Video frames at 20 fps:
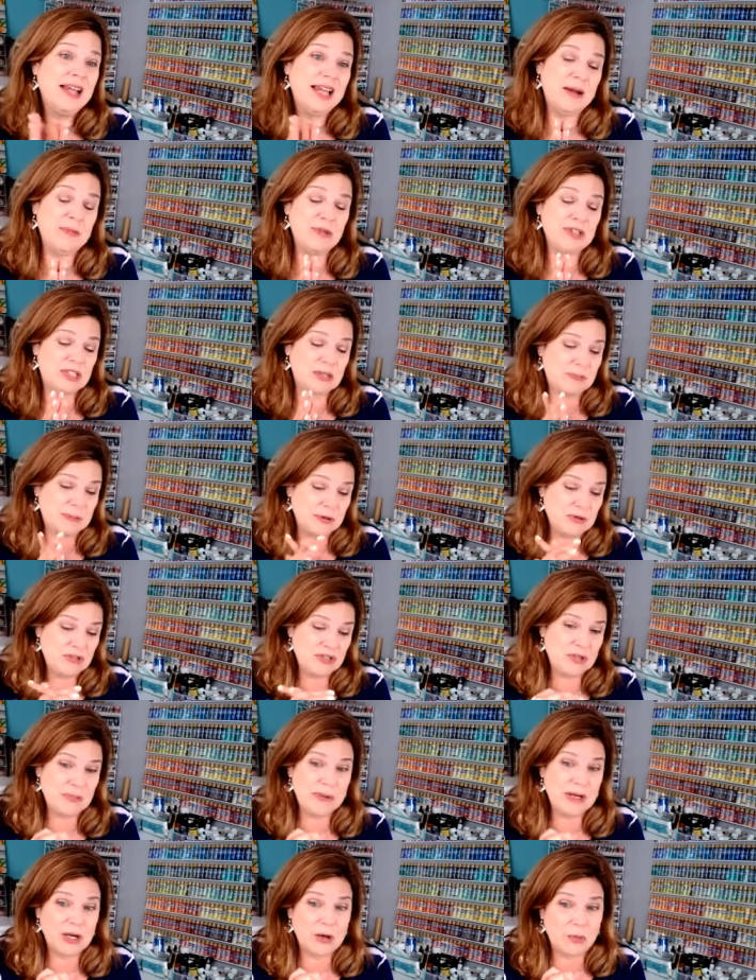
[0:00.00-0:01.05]
it was supposed
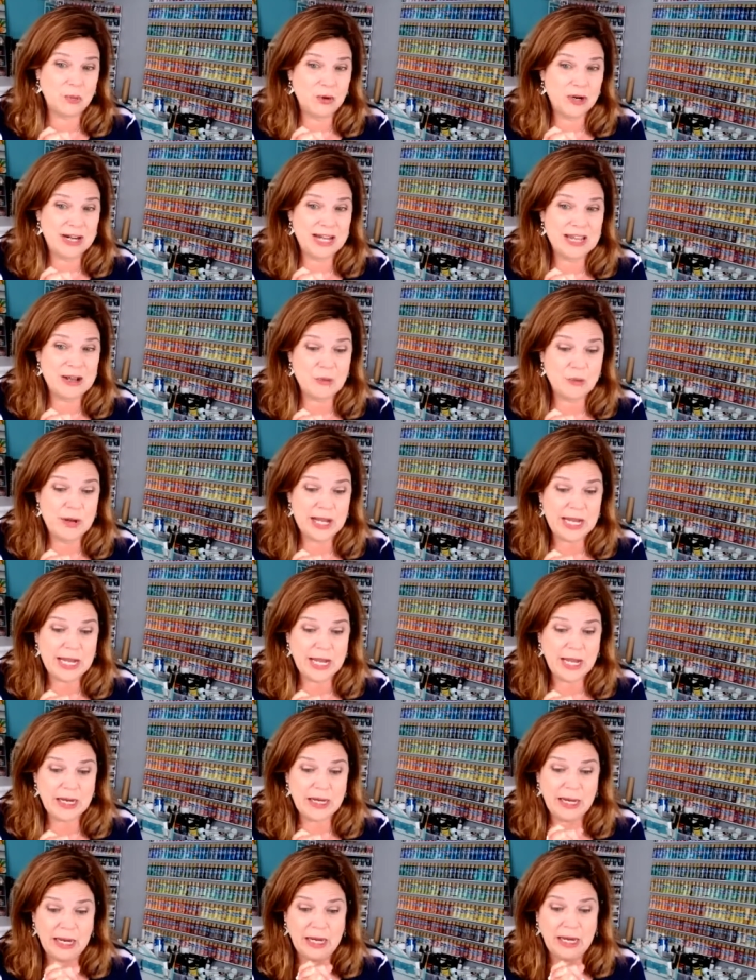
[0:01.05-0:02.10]
to be a working
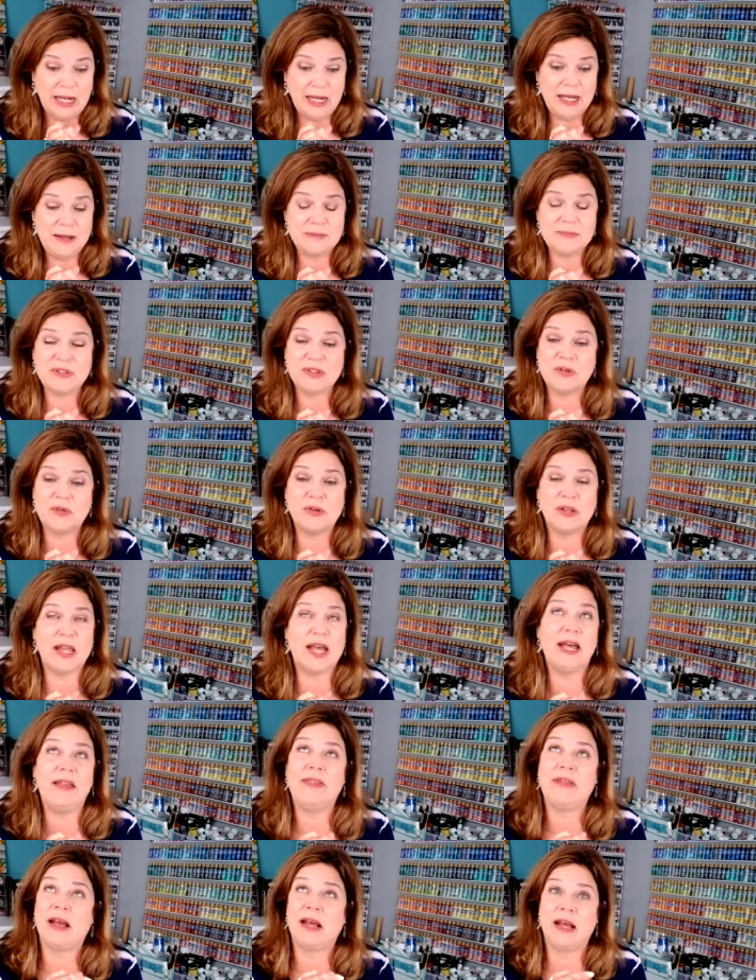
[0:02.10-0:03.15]
weekend. And I am so
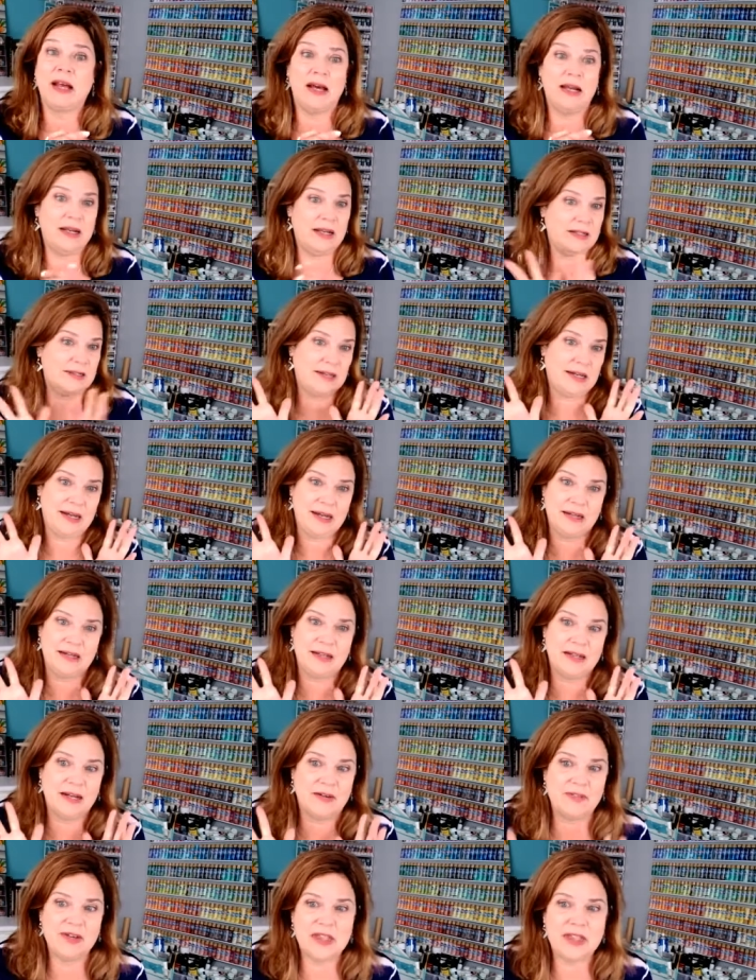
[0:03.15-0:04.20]
glad that God has a hand
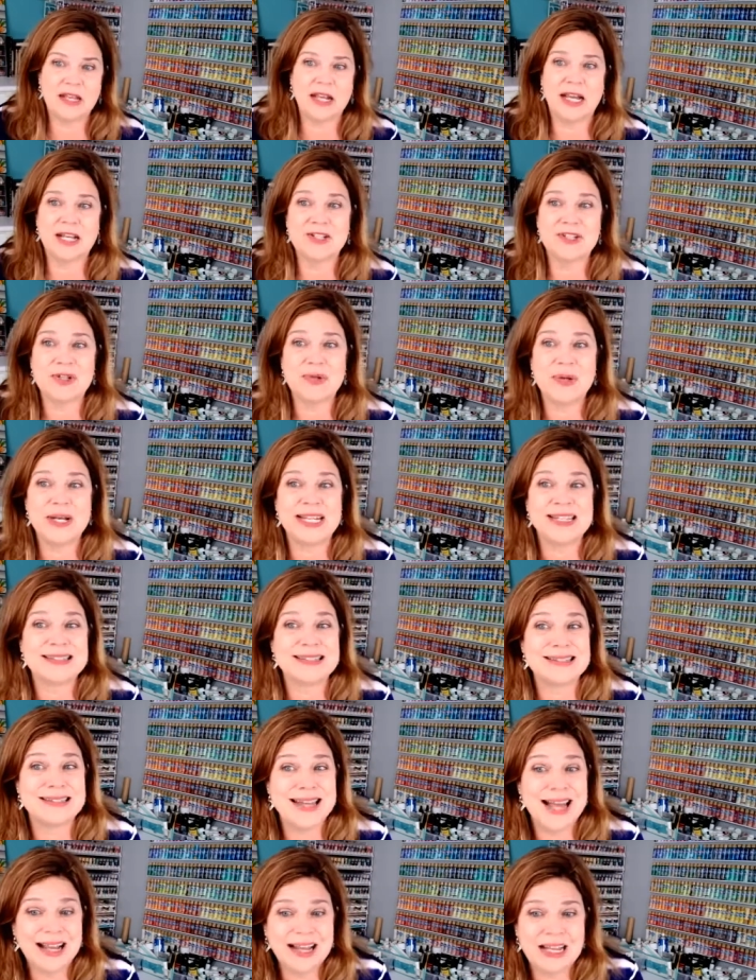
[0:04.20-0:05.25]
in everything I do. It is
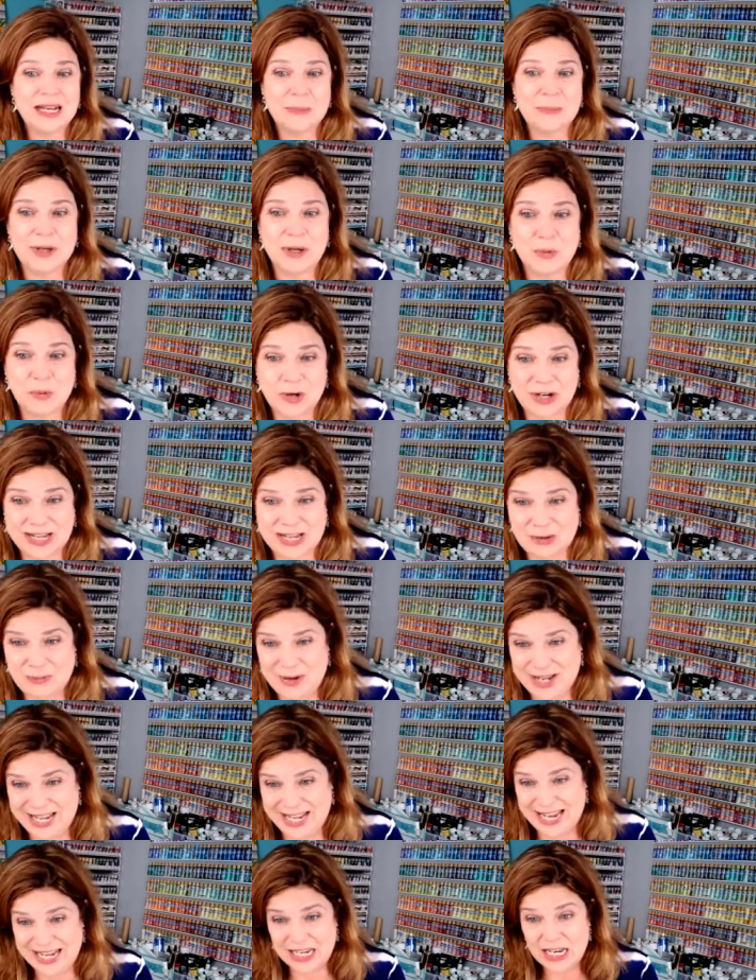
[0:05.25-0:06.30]
not going to be a working
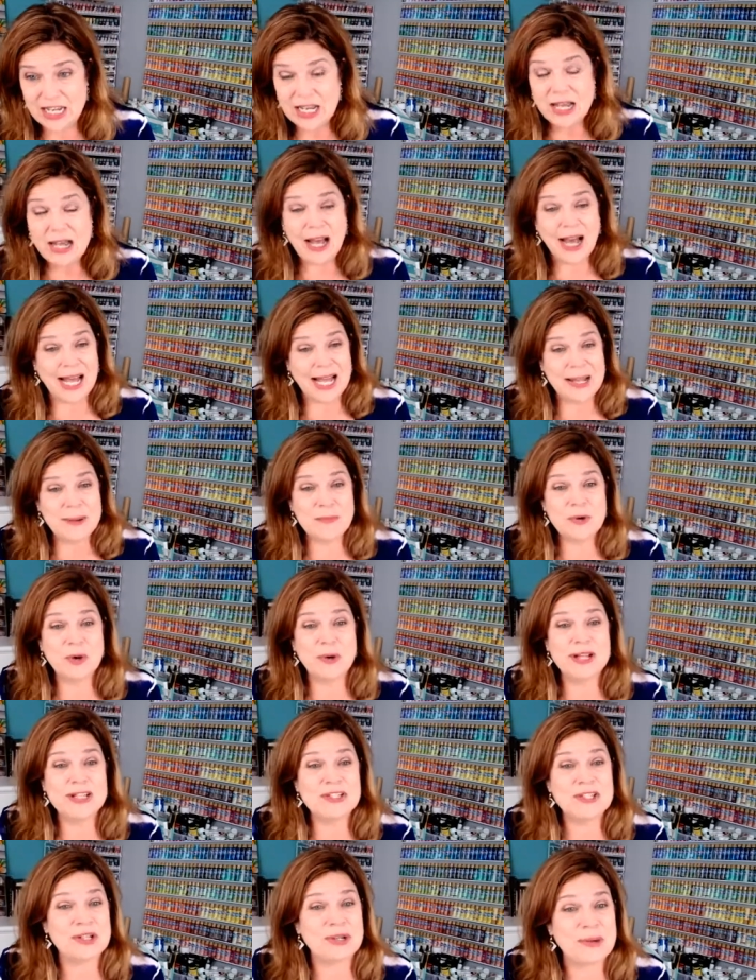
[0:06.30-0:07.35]
weekend. I'm
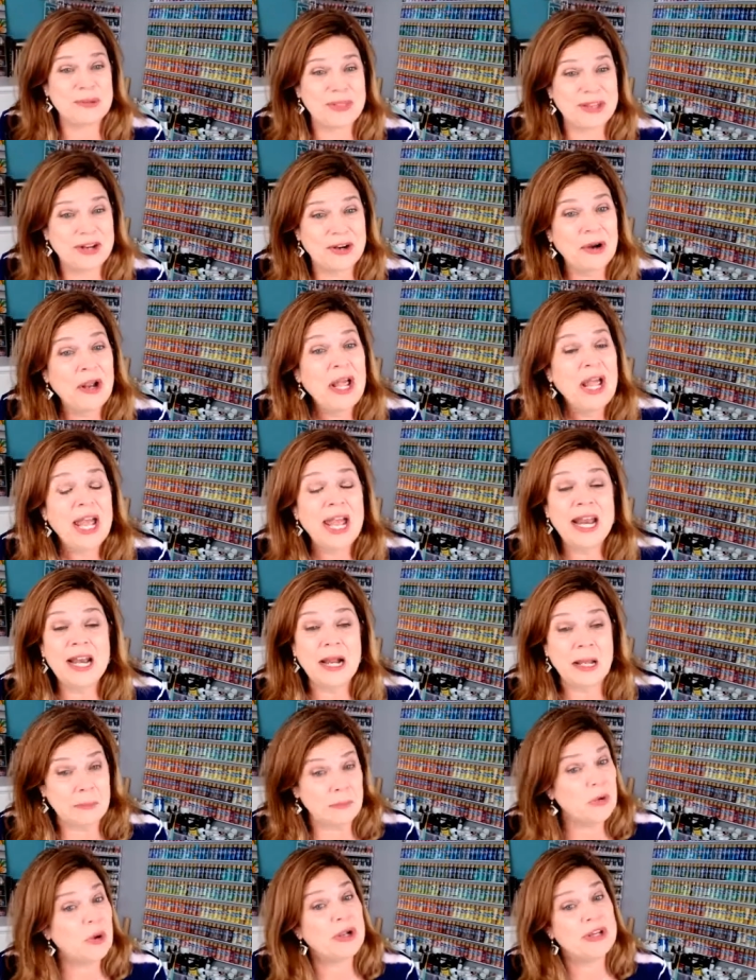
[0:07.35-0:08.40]
going to go there and
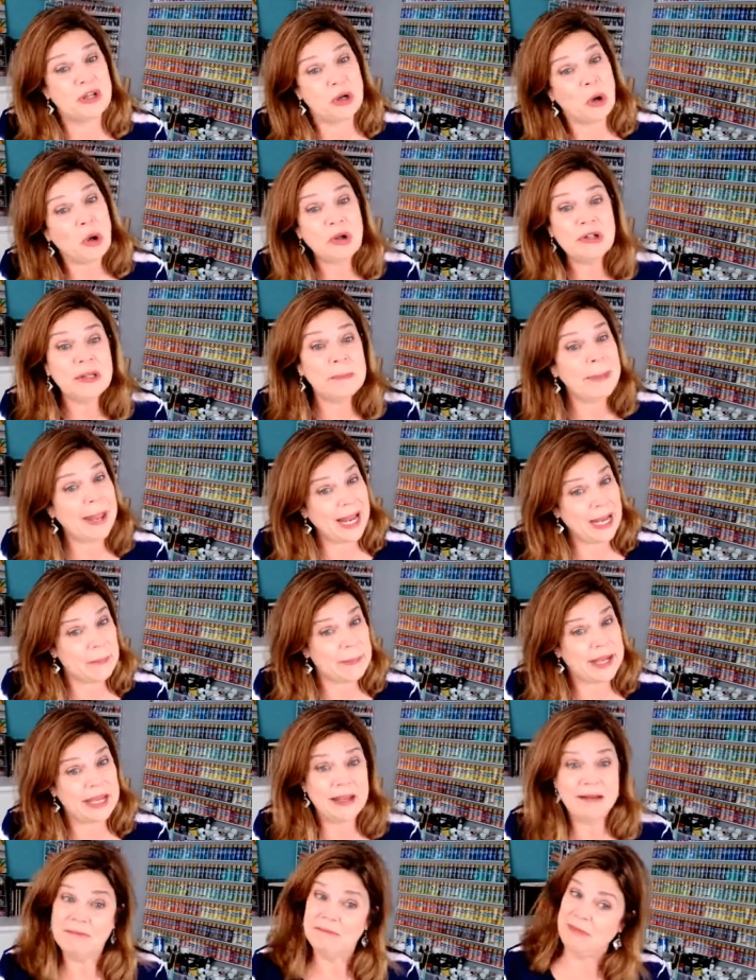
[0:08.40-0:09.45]
I'm going to hold a
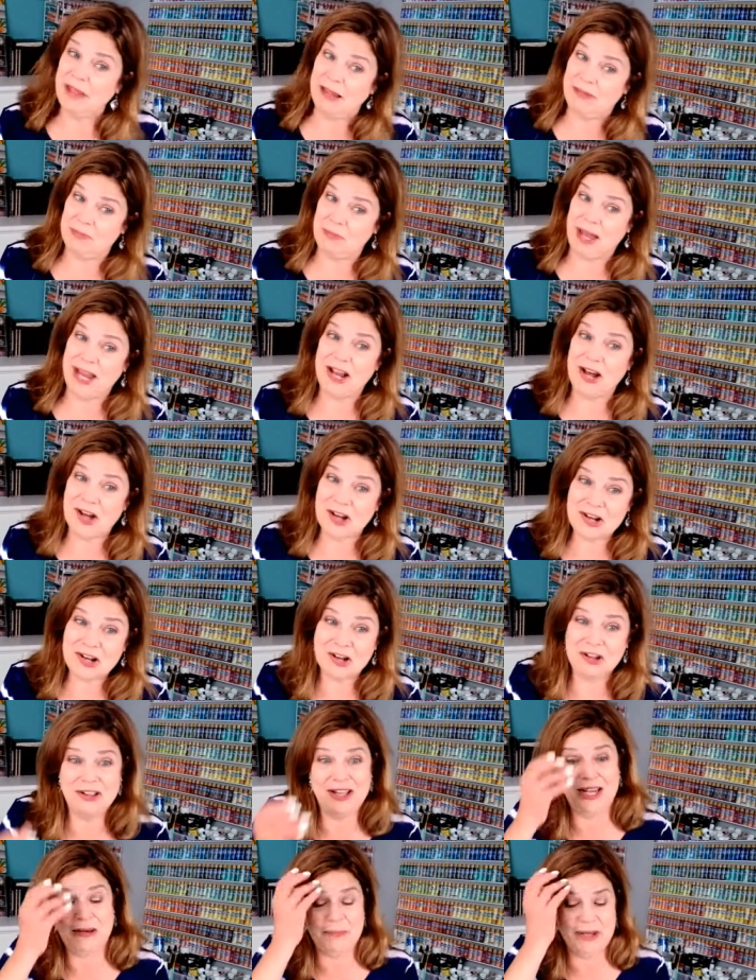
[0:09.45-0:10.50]
baby and my
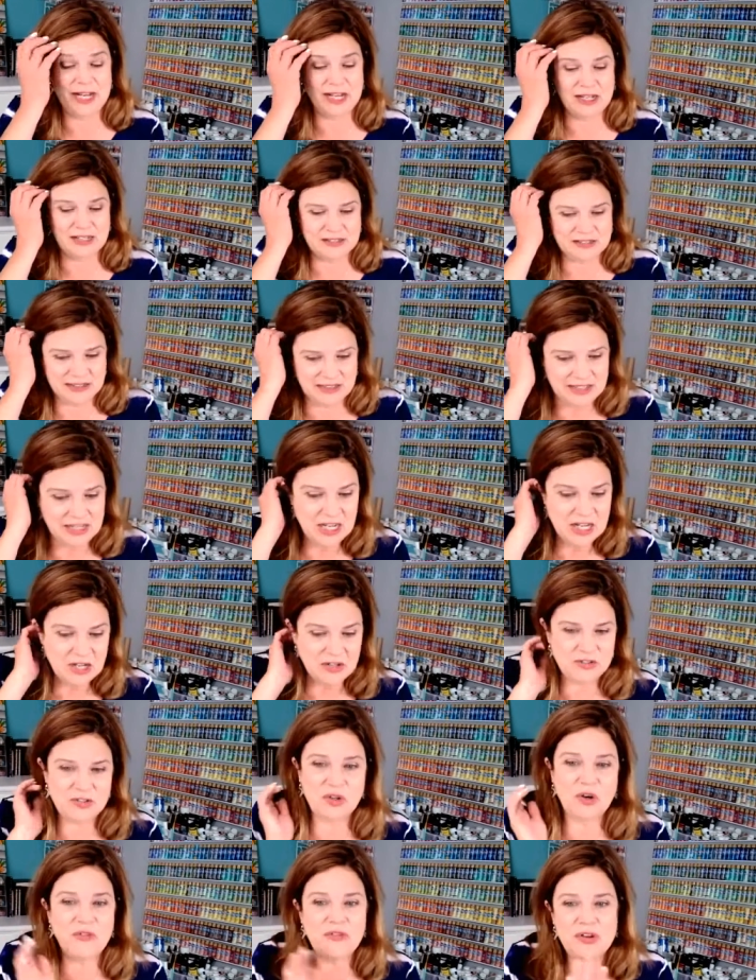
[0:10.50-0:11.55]
uncle and my cousin.
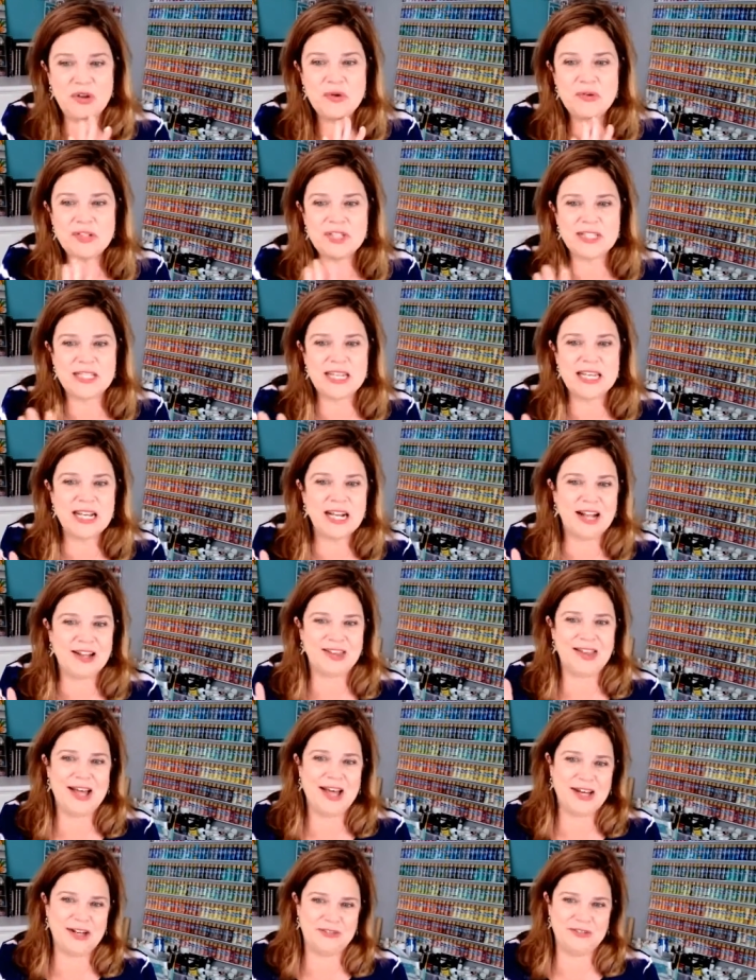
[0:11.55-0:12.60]
So if you see a
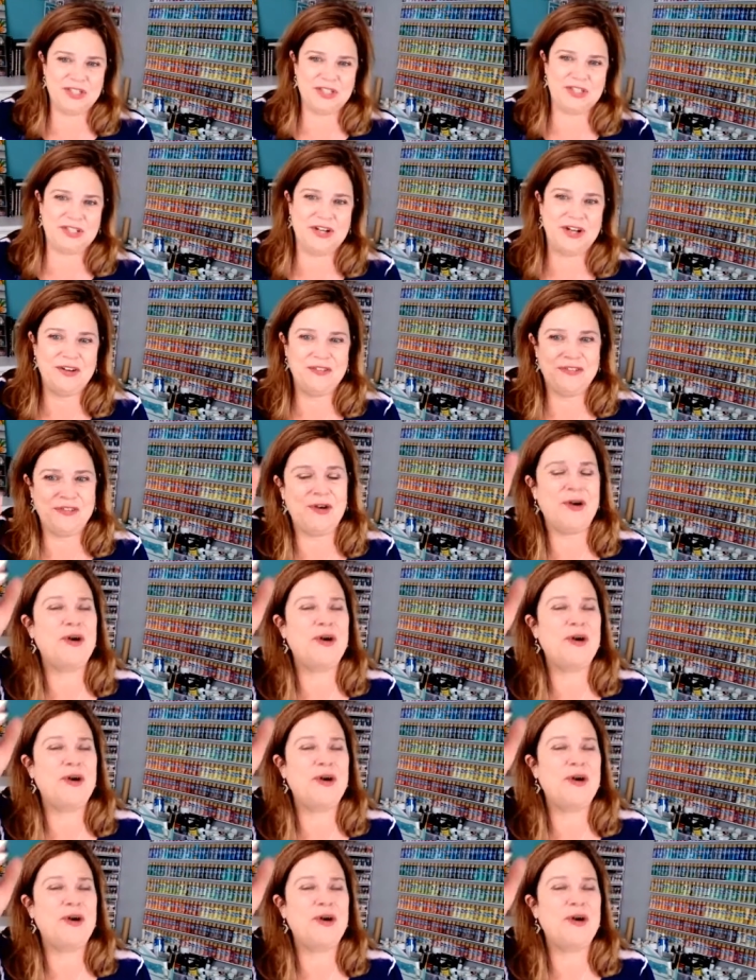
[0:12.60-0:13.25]
lot of stuff